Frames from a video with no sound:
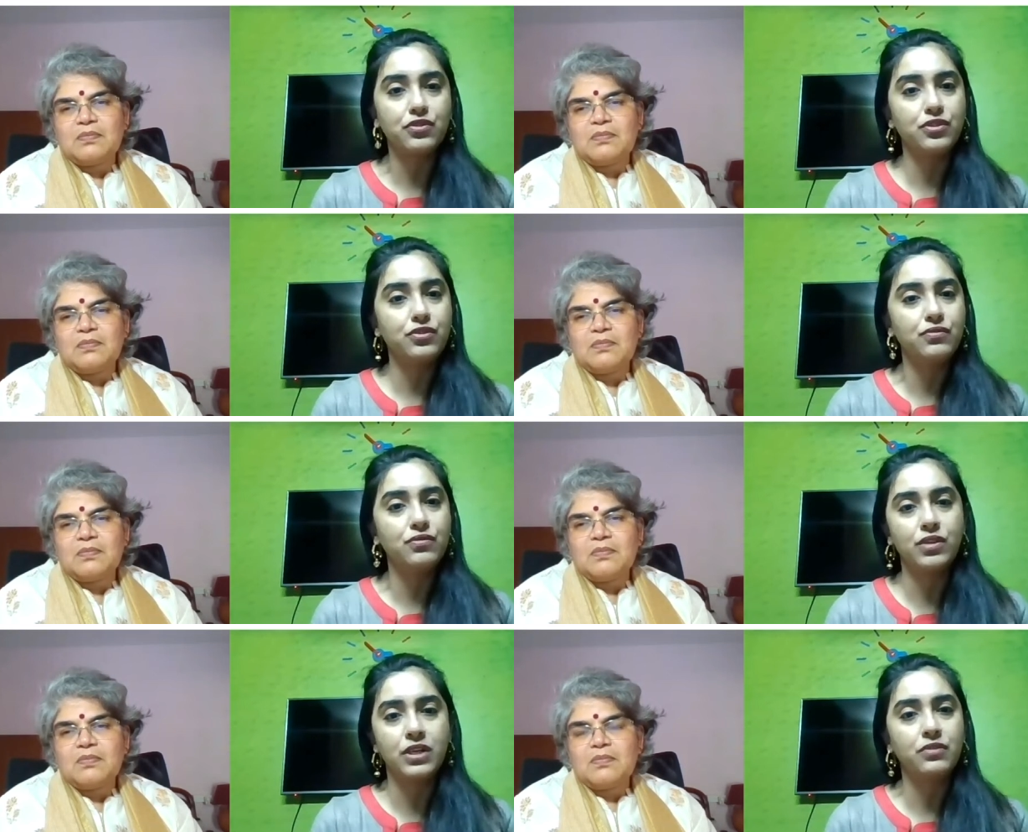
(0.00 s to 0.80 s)
Speaker 1: you,
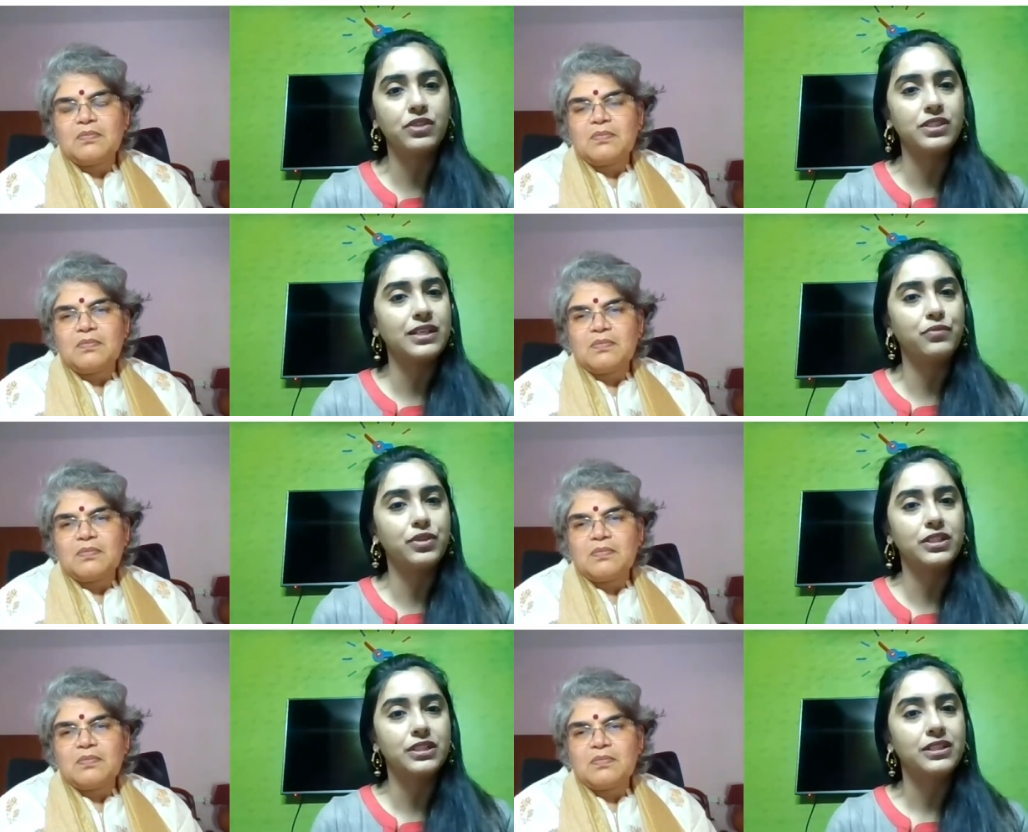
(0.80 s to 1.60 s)
or how does that
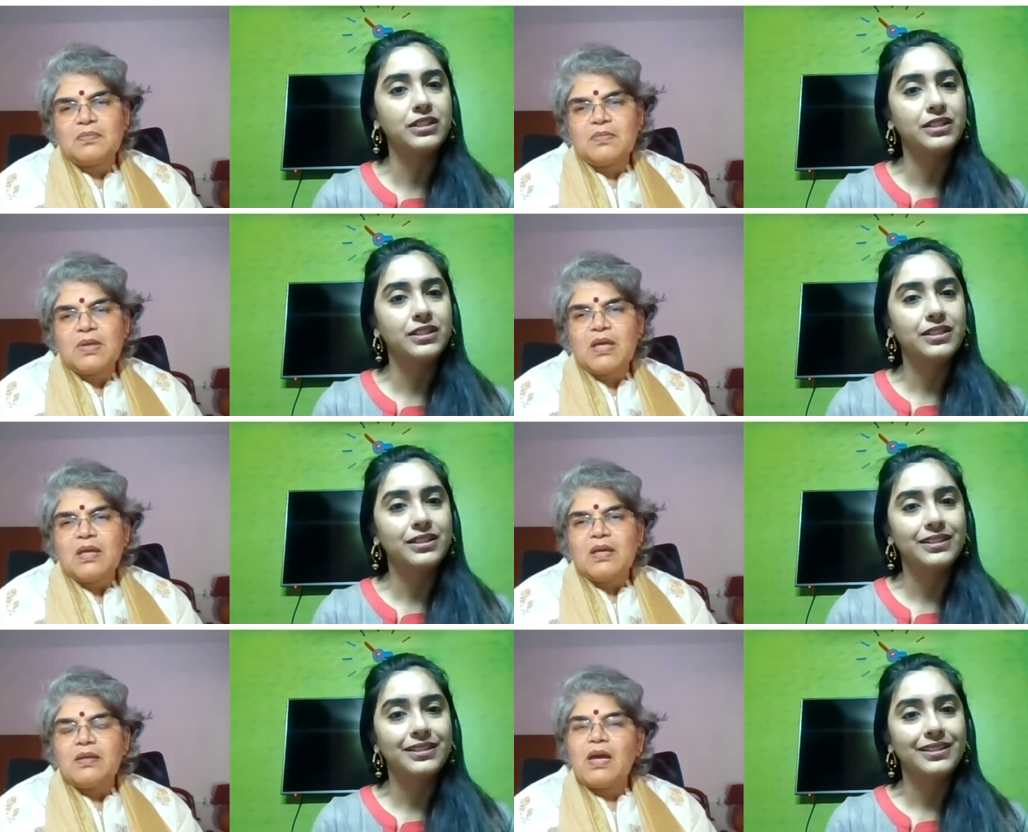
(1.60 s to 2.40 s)
work?
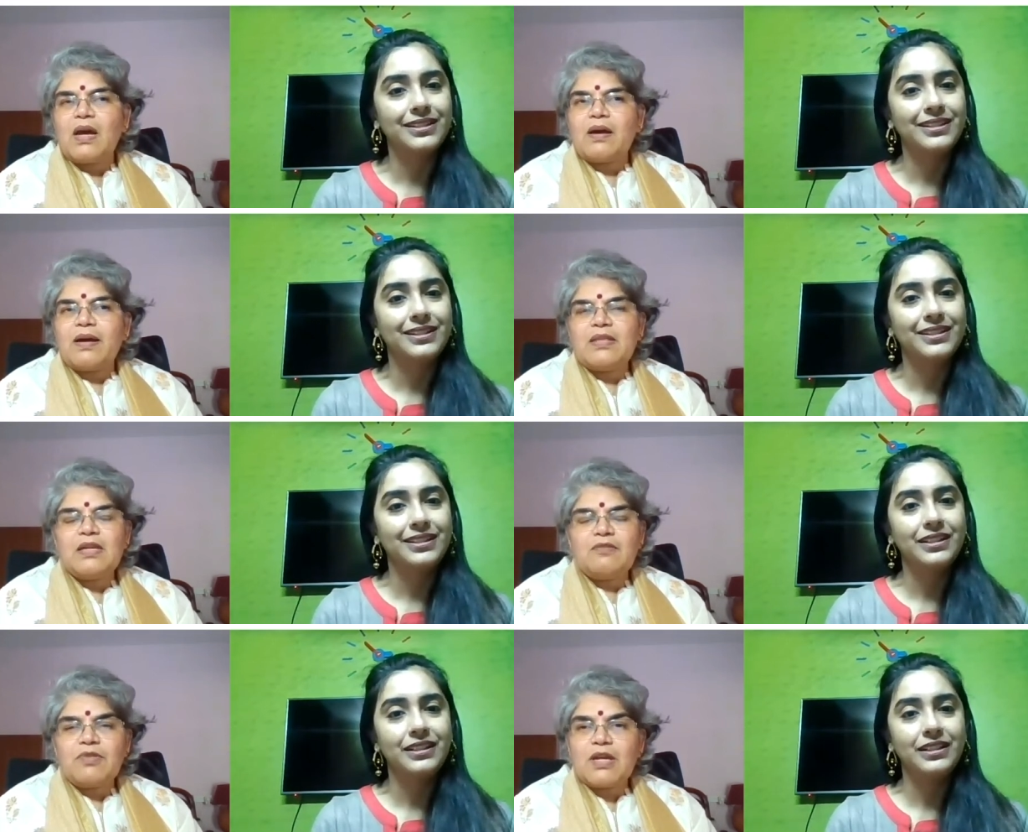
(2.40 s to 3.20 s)
Speaker 2: Yeah, I think
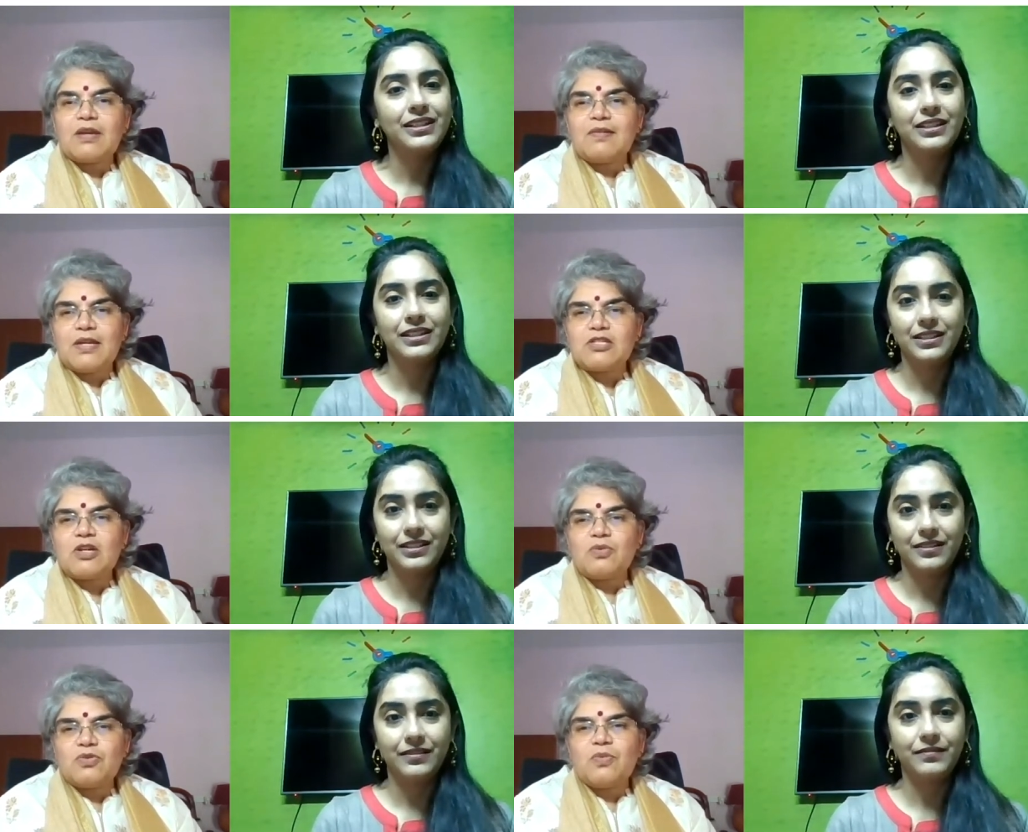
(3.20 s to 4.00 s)
if they can reach
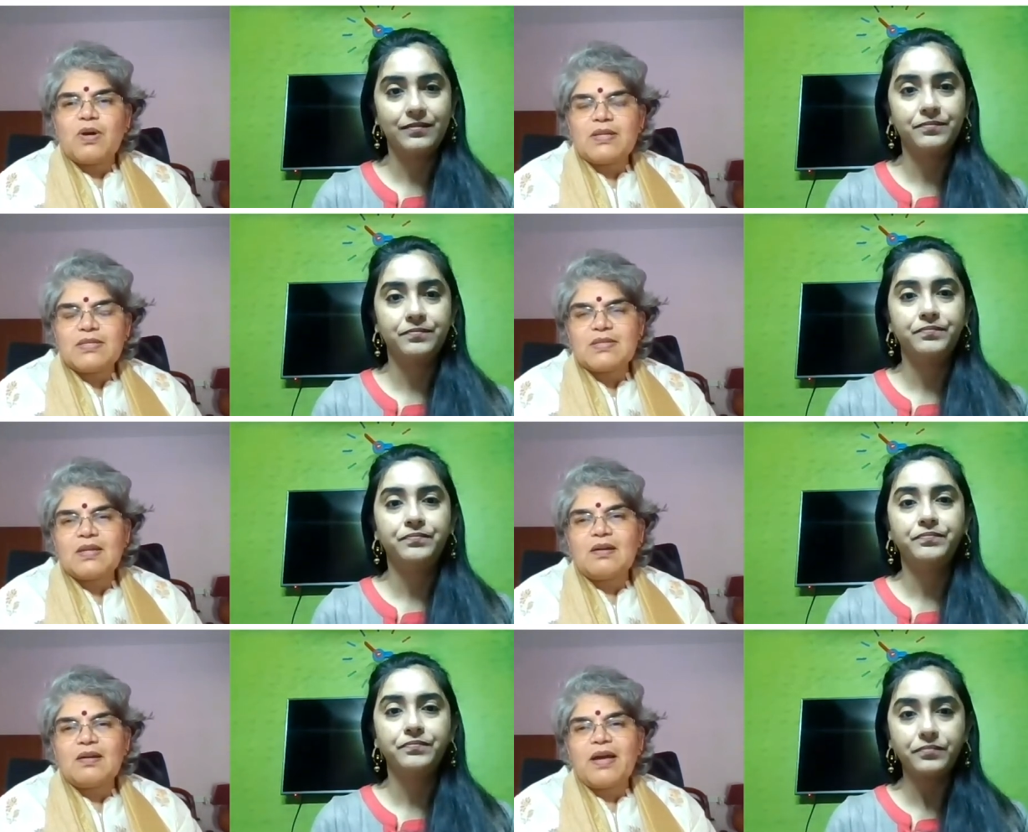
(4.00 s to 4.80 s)
out to us,
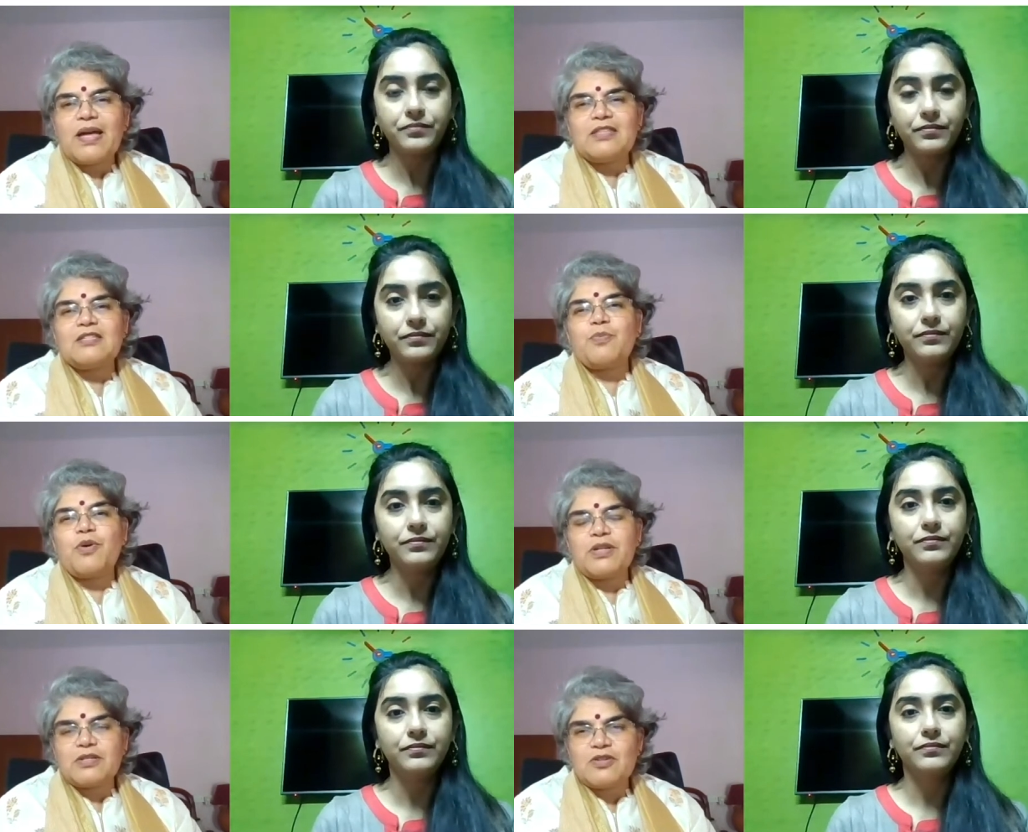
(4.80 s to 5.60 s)
at this
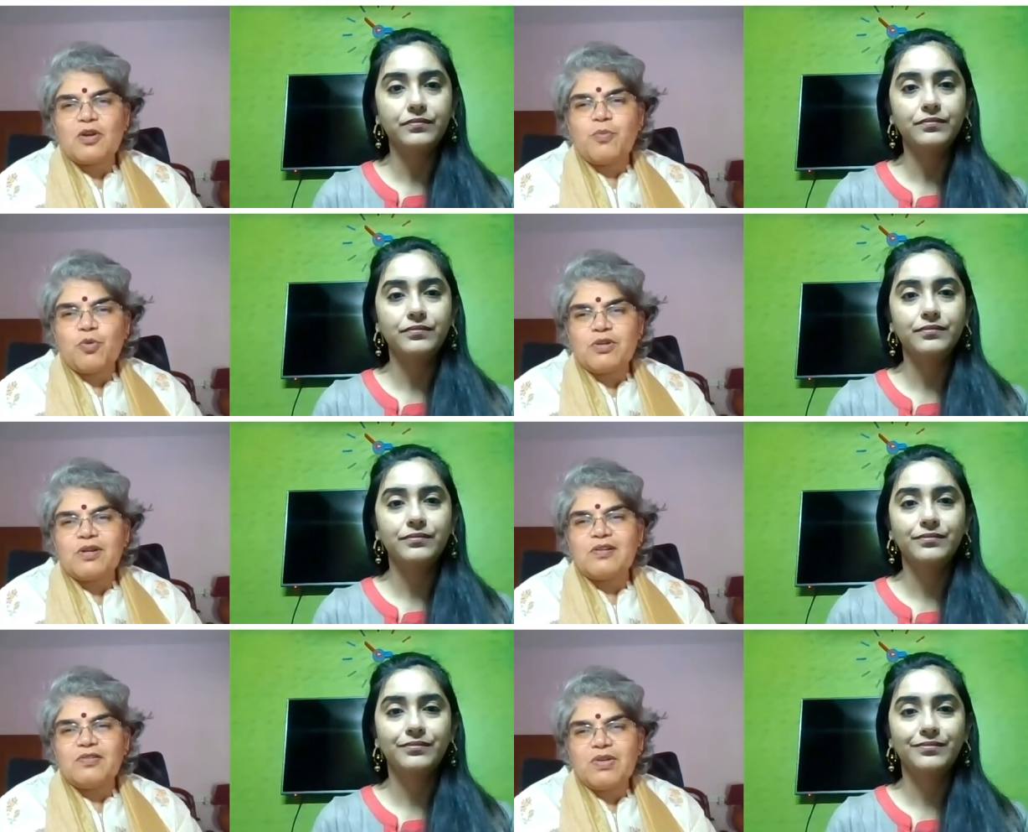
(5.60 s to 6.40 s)
point, it's not portal
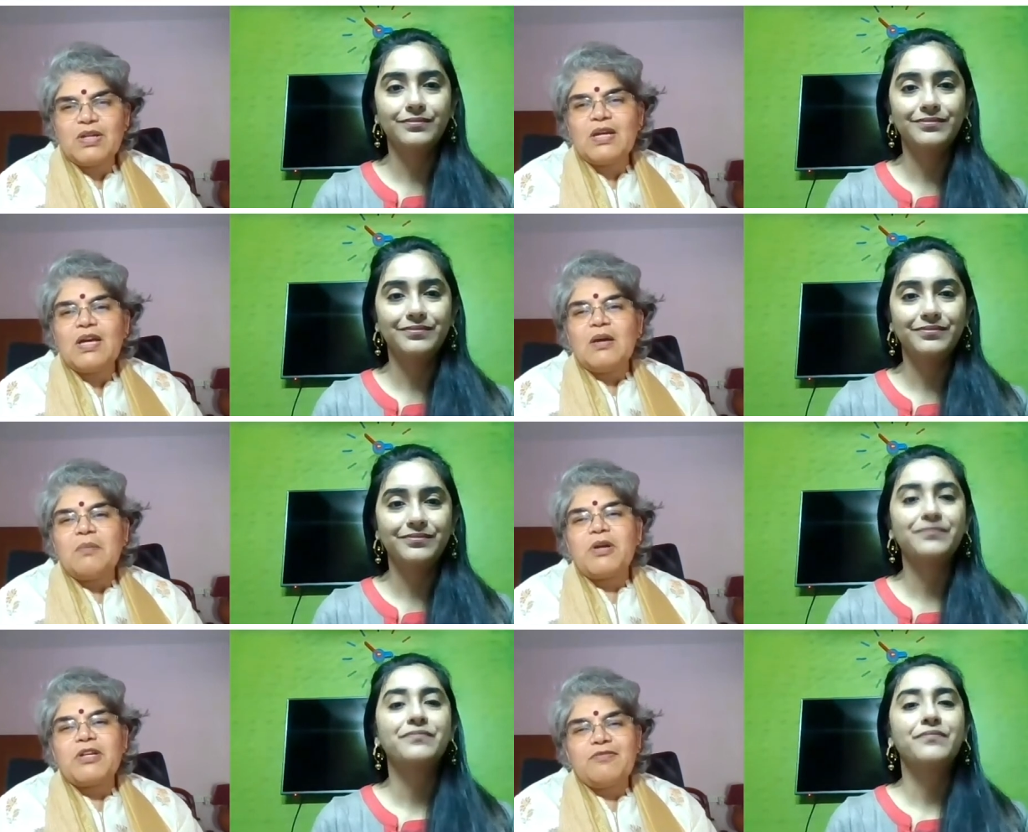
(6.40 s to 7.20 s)
driven,
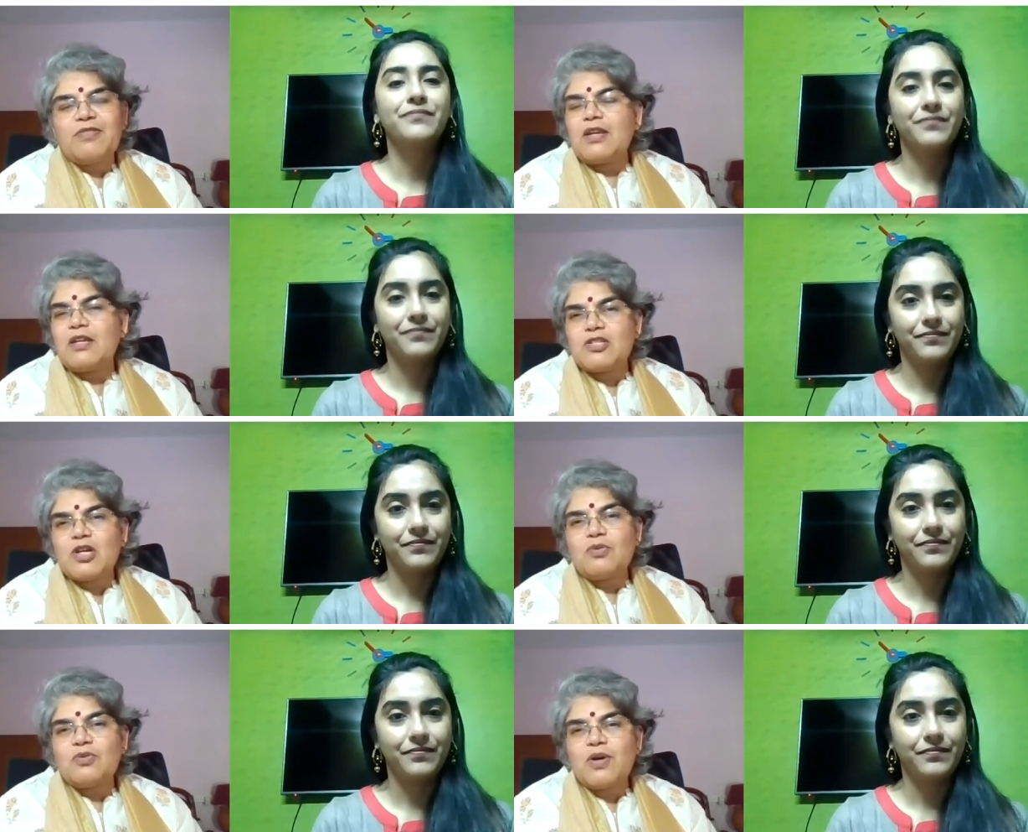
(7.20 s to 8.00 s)
but if they reach
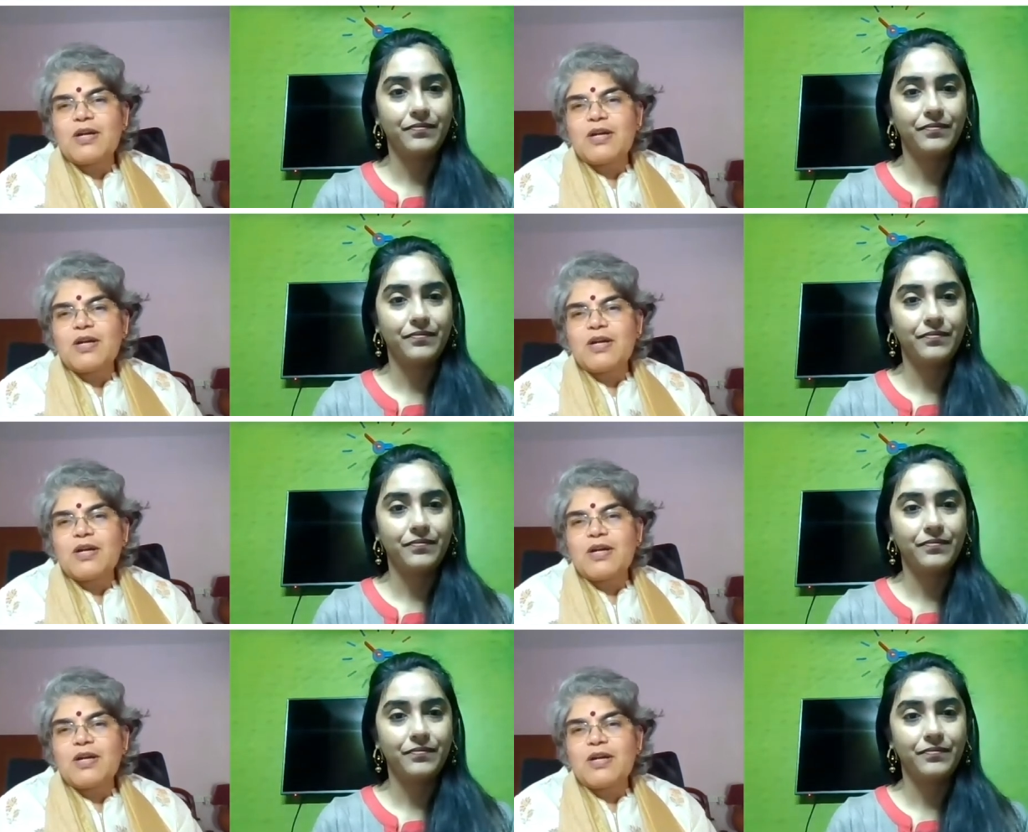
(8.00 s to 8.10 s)
out to us,